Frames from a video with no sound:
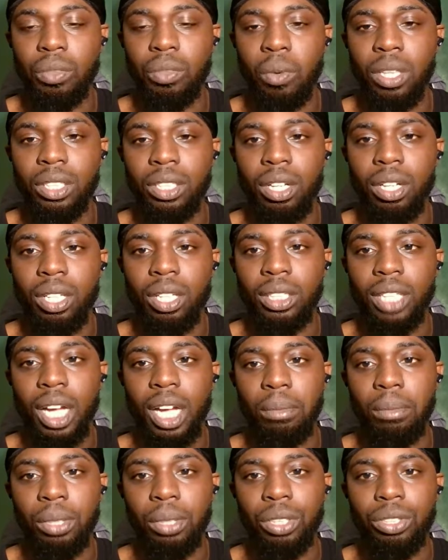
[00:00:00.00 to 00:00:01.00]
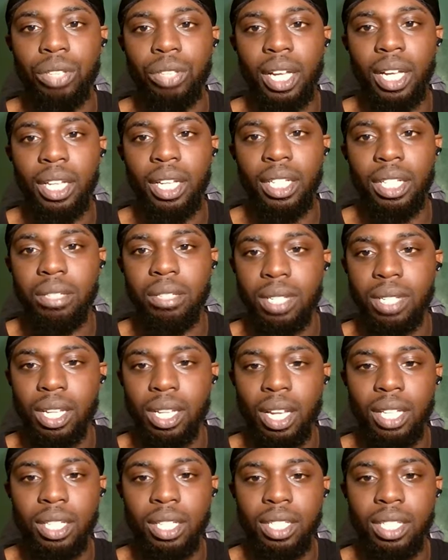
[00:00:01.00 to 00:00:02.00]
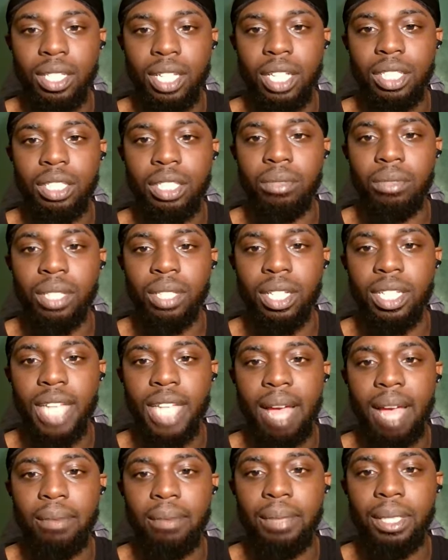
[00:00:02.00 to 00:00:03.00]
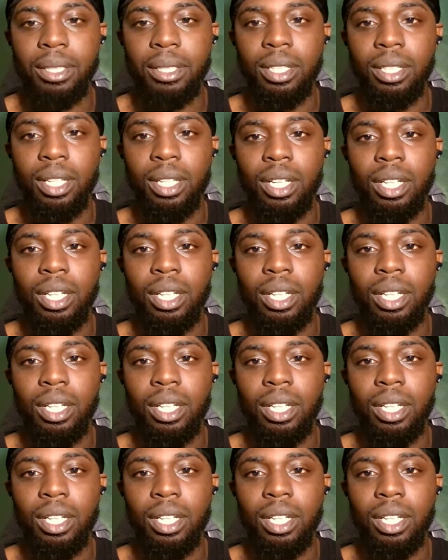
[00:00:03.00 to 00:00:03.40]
wasn't our time to trade. This was London session when this happened.